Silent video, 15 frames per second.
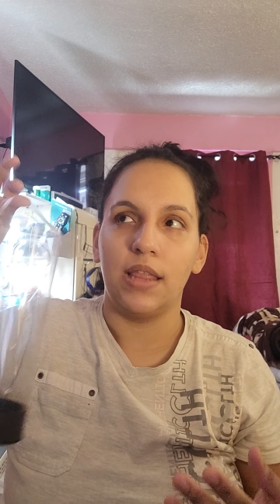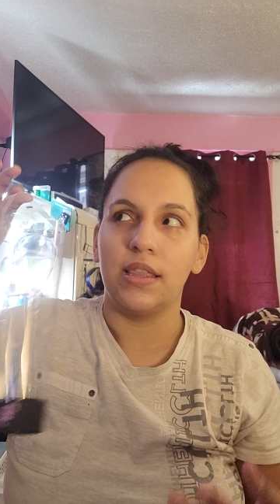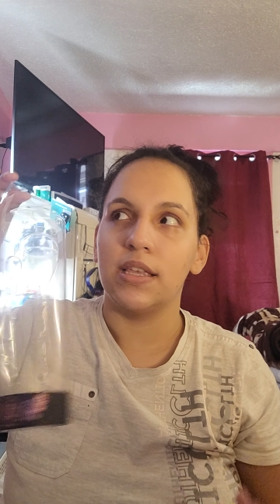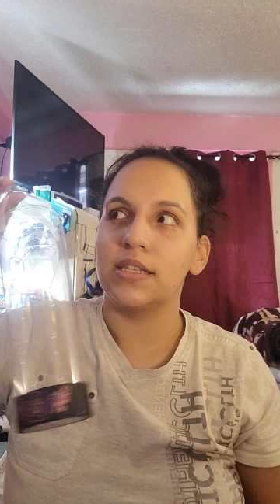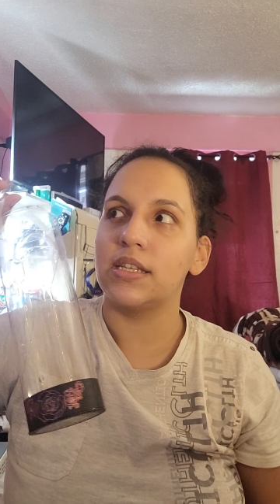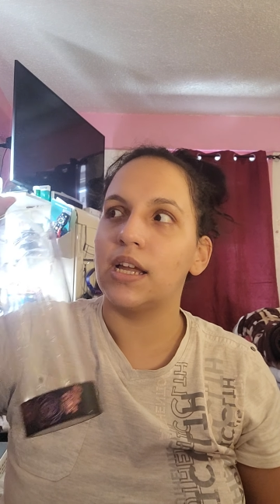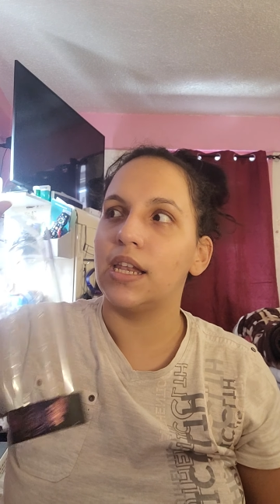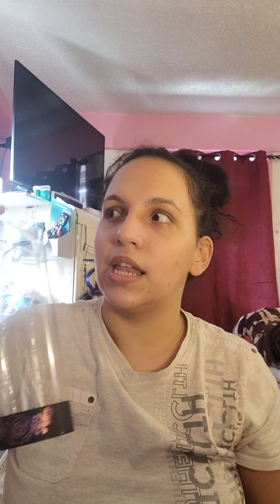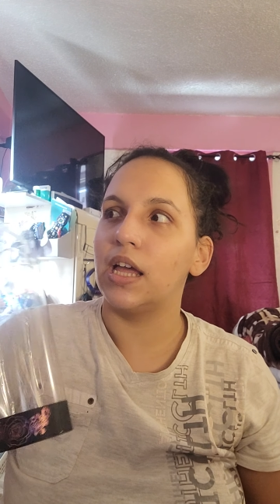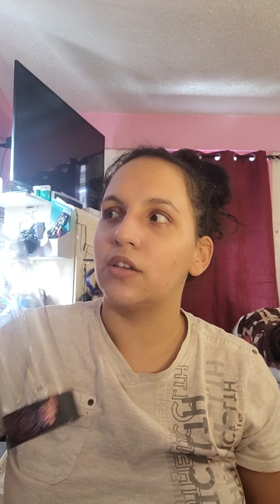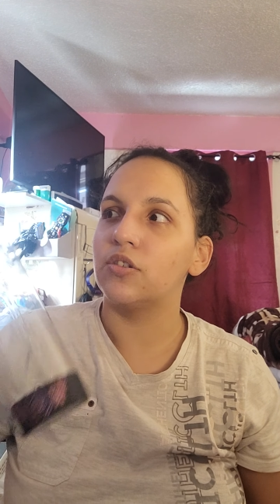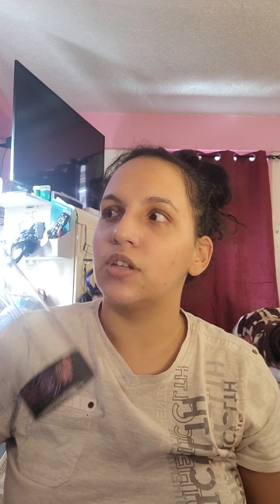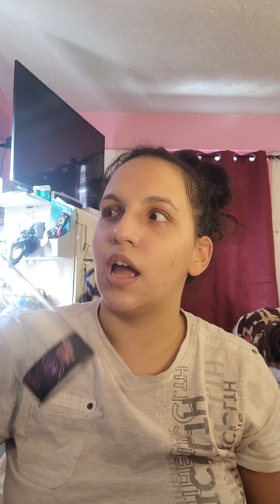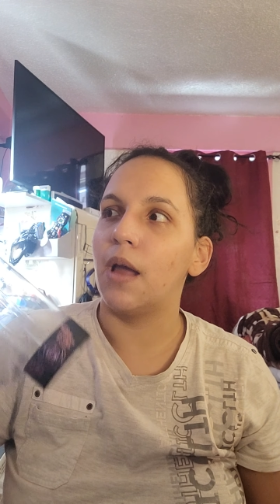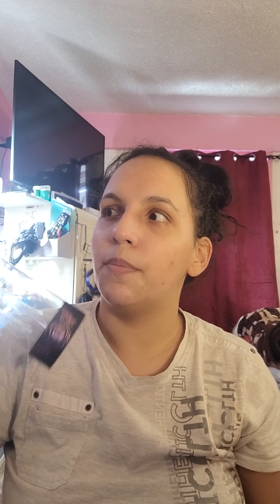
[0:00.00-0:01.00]
This
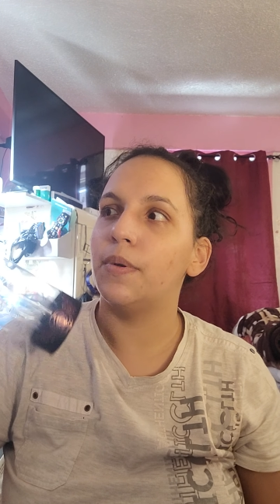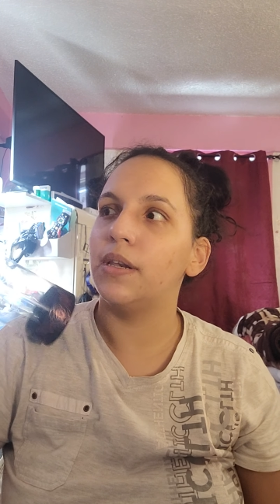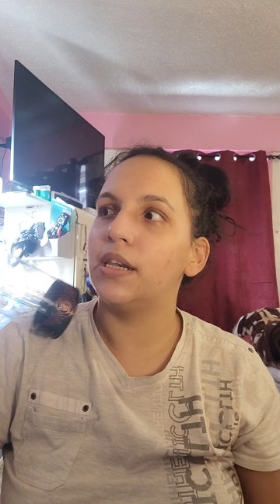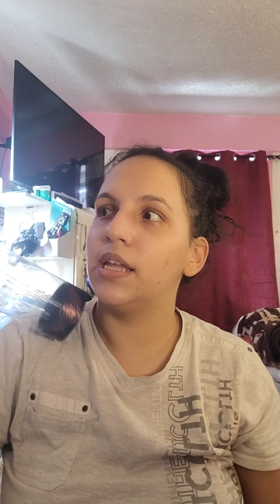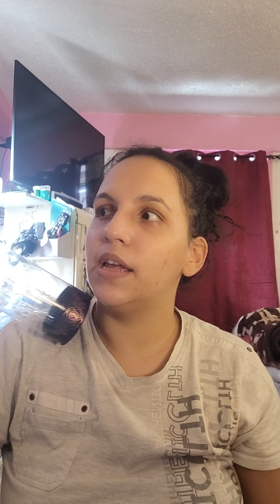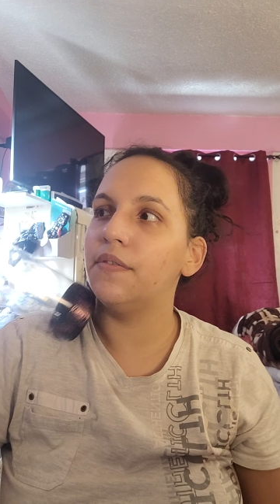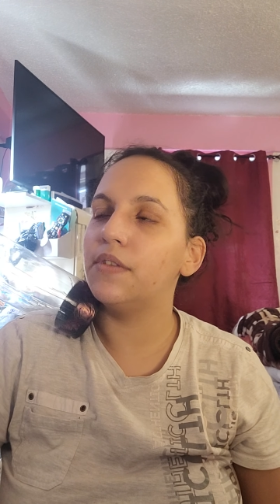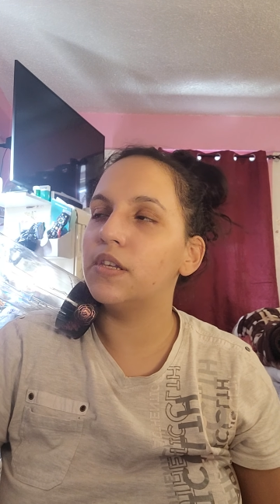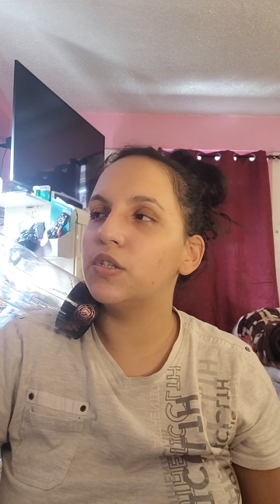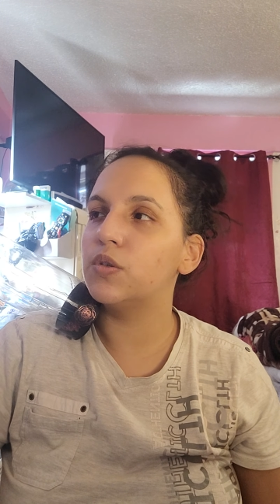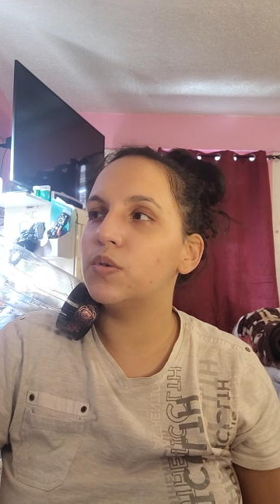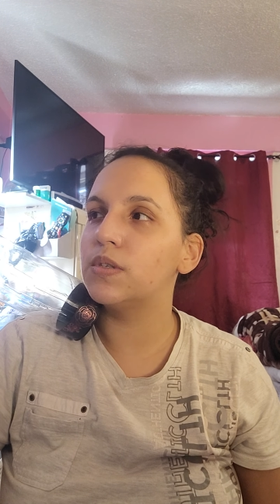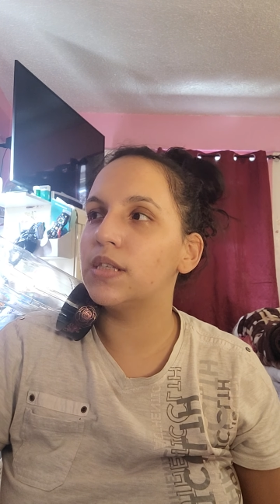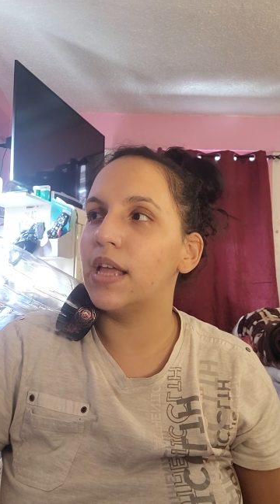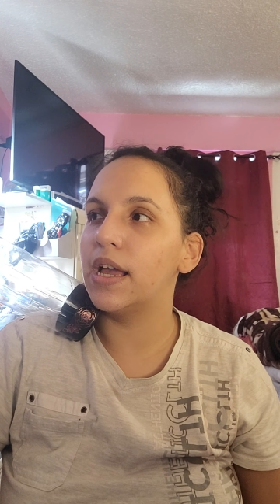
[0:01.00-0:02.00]
collection, I believe
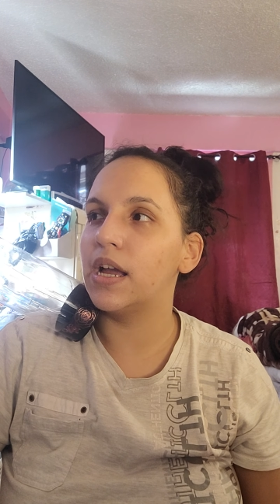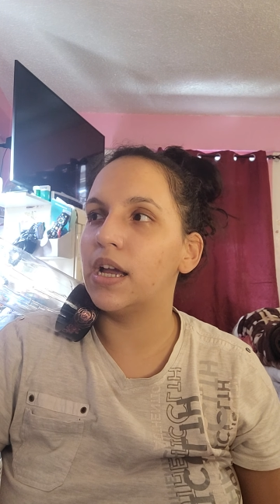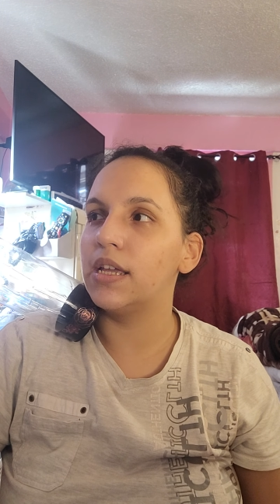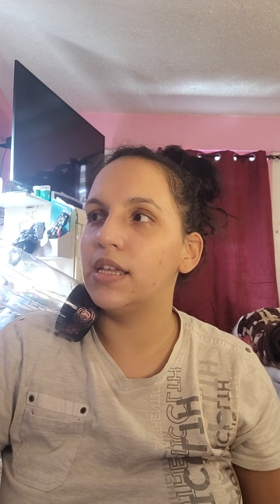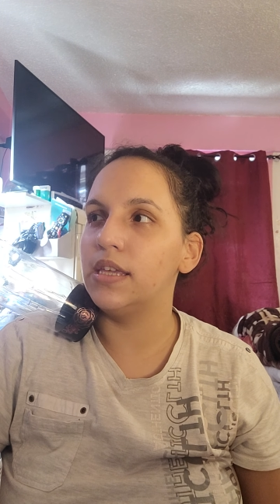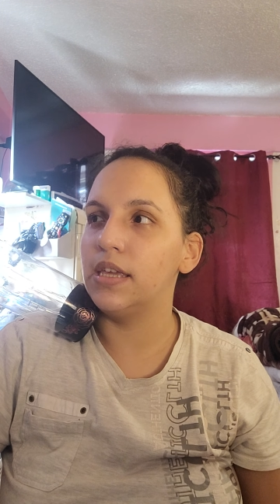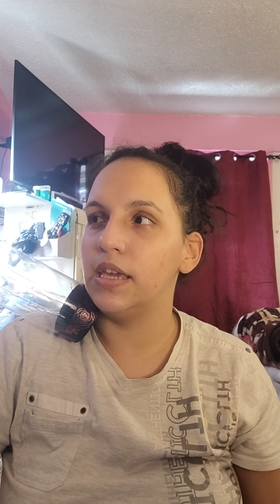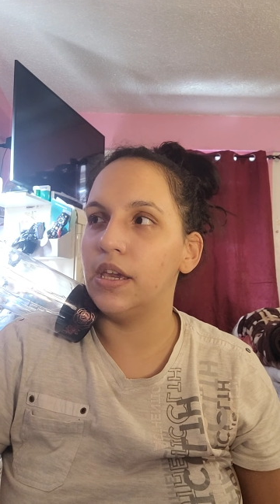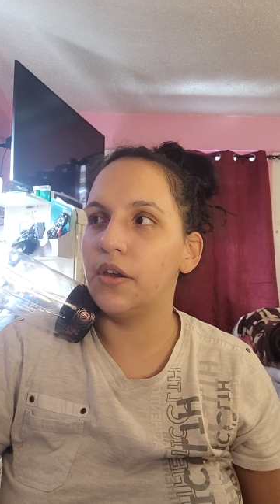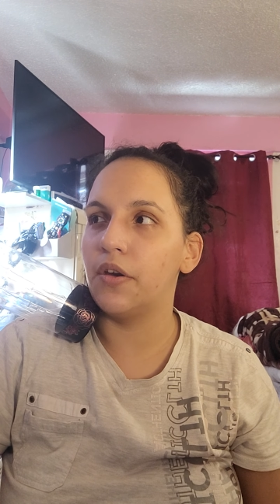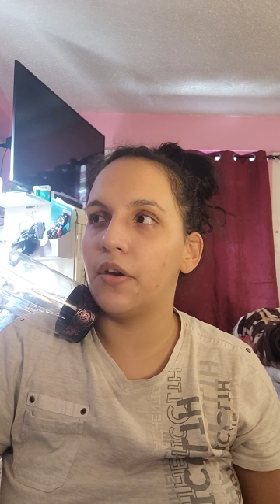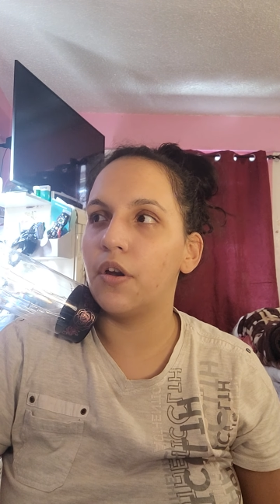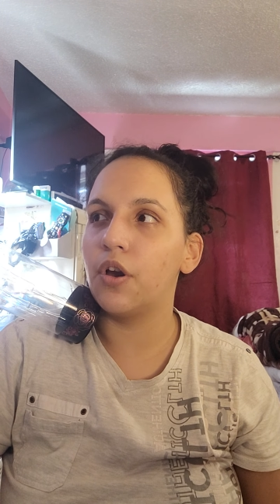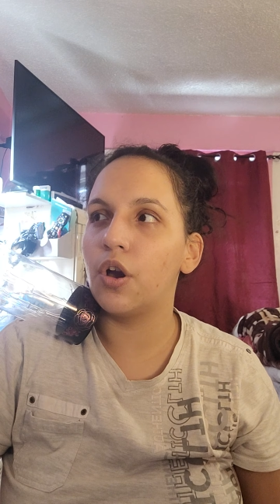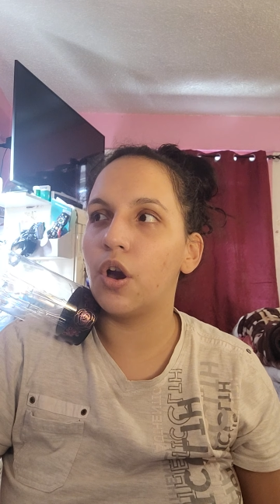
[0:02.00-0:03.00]
this was like a
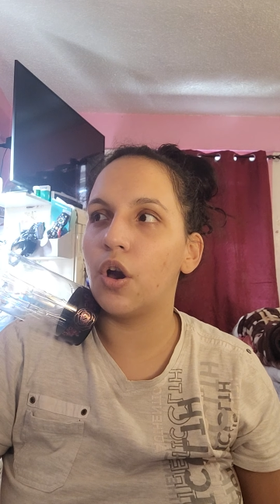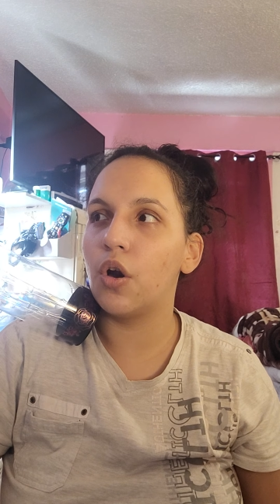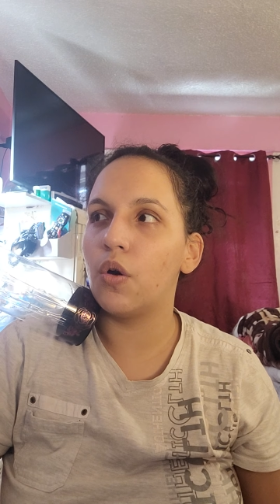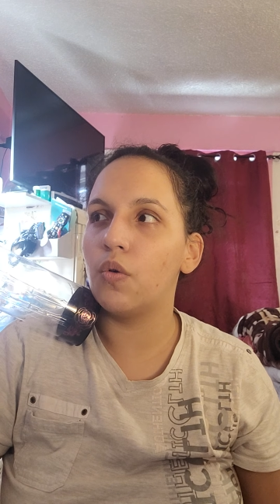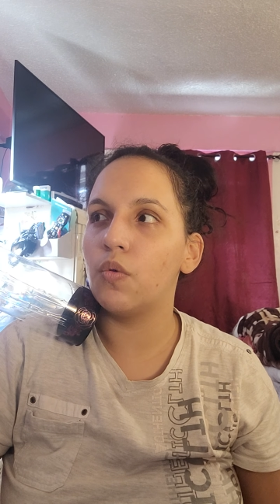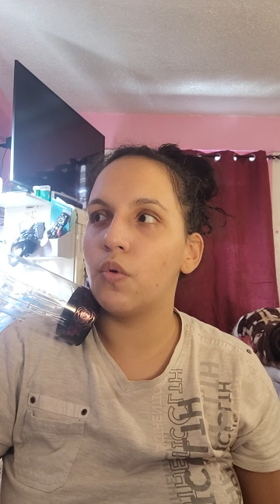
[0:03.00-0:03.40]
year ago